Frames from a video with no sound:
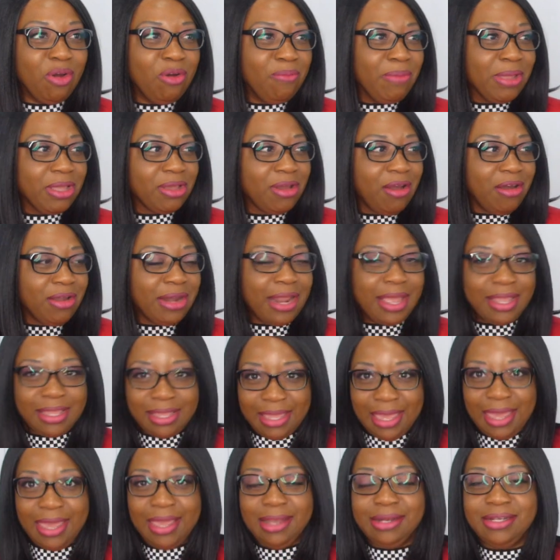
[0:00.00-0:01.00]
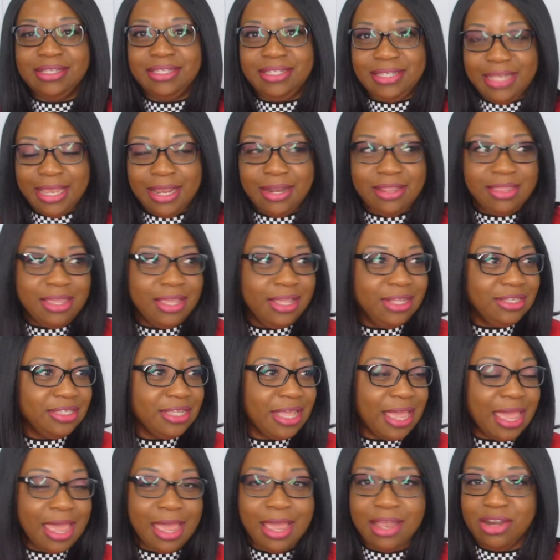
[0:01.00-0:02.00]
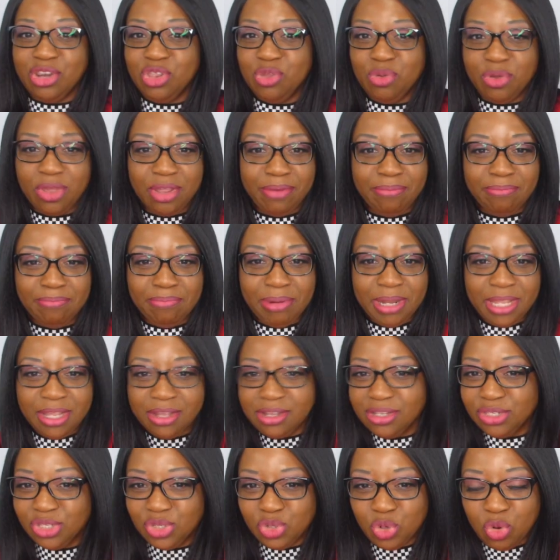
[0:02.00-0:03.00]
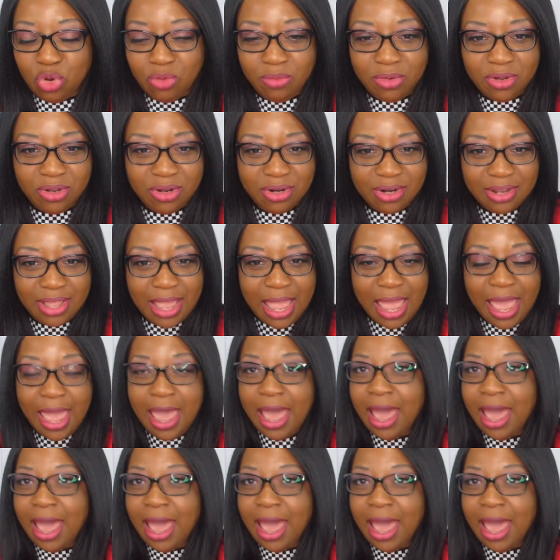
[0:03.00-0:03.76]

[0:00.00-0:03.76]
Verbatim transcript: oh my god I can't stand this and you can blink as normal